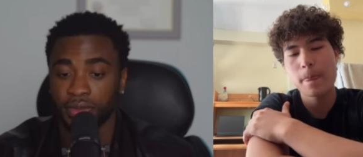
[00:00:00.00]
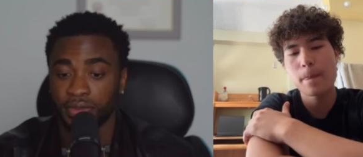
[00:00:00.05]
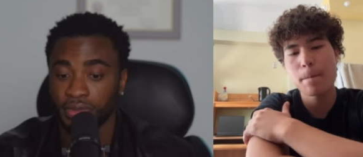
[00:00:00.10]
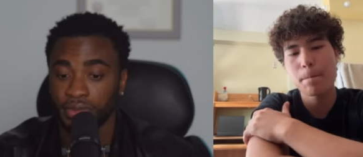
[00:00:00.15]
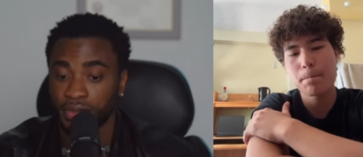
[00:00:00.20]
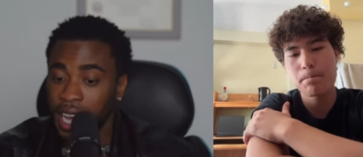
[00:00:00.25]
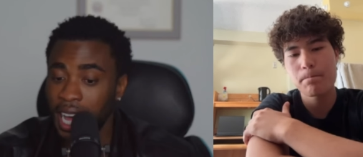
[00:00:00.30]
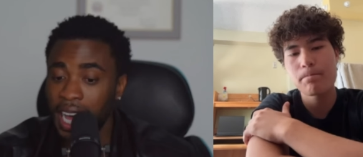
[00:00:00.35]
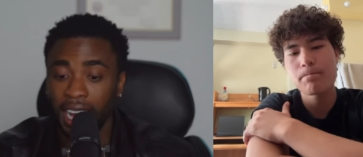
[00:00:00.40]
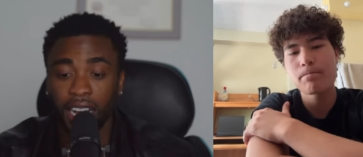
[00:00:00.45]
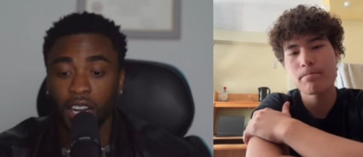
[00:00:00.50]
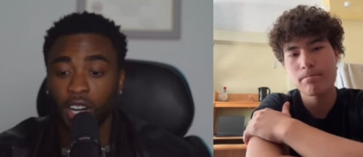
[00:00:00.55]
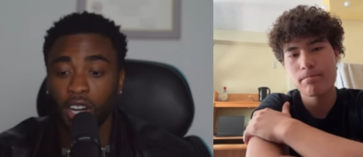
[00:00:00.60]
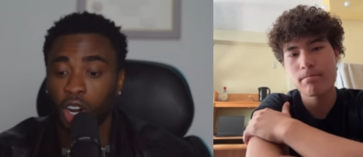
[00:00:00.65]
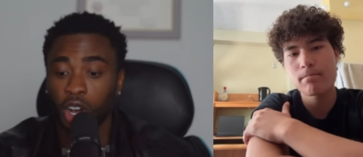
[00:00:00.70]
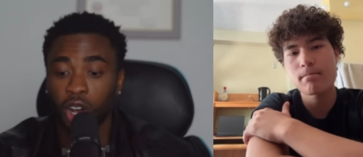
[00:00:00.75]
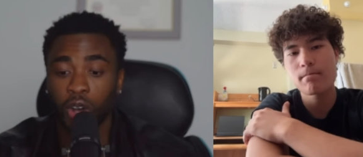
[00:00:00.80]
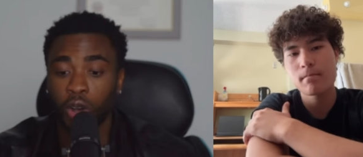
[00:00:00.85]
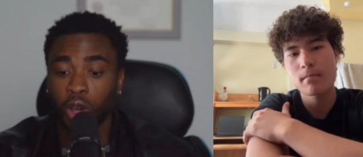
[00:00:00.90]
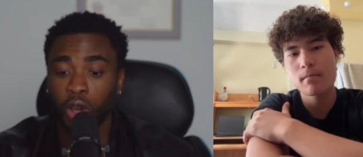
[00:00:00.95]
Speaker 1: not a
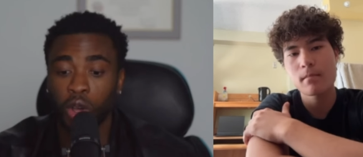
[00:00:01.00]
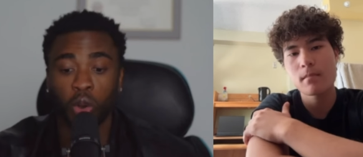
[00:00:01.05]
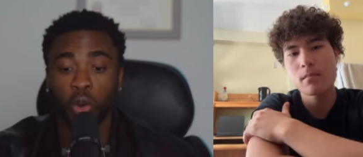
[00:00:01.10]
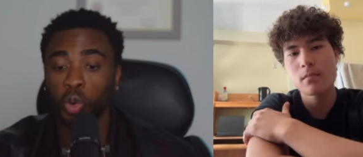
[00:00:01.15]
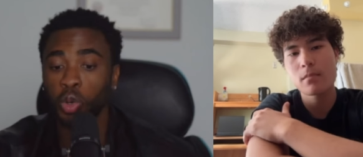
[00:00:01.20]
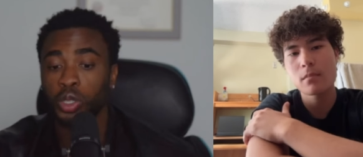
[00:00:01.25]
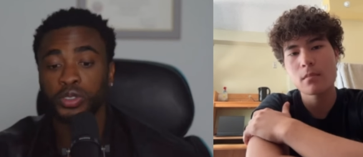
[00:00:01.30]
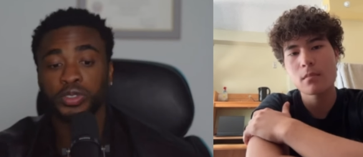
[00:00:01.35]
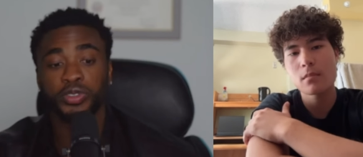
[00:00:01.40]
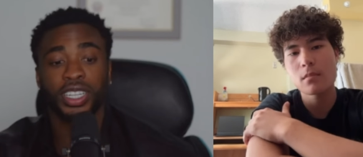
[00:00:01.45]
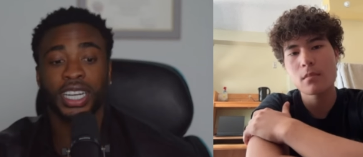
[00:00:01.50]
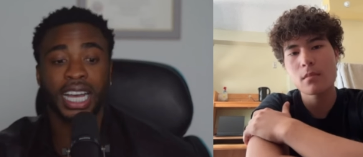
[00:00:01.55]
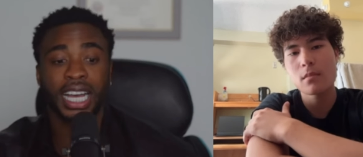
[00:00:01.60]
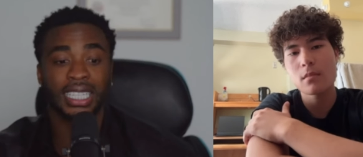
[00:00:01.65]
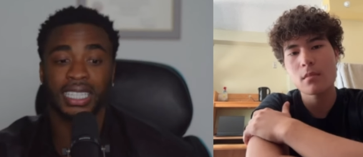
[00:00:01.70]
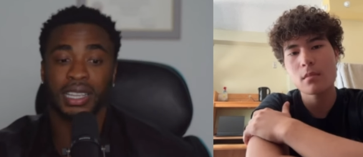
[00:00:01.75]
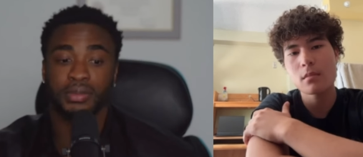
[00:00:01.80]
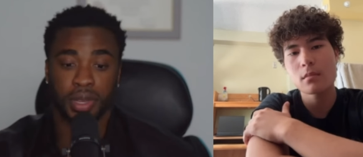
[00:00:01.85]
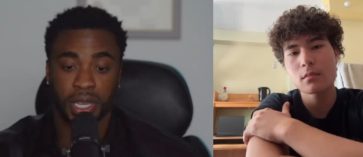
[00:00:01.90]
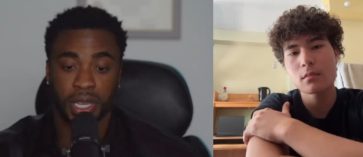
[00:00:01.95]
girl who is
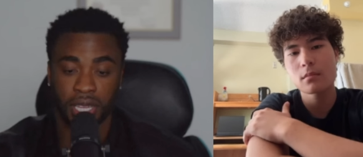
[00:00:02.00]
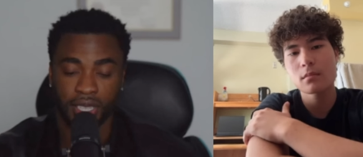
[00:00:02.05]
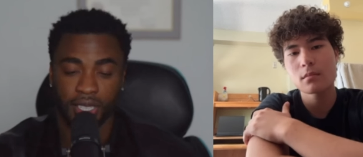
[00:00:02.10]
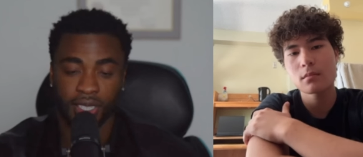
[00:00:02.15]
finessing me.